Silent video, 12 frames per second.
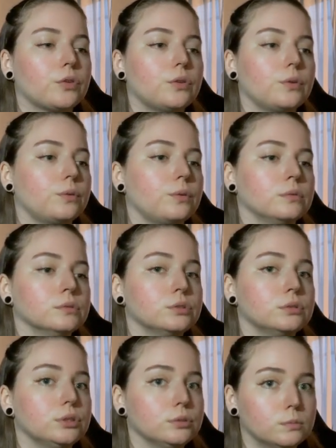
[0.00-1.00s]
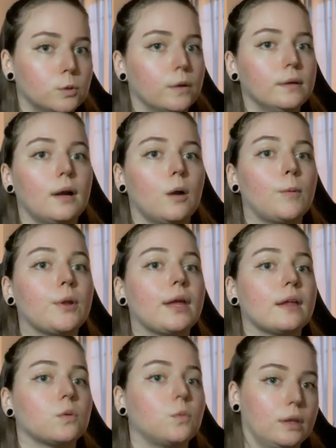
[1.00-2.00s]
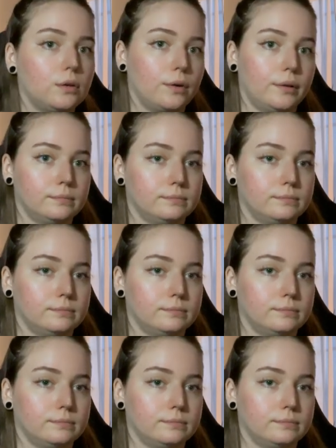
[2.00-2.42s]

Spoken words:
do 2 more, I will get 1 coin.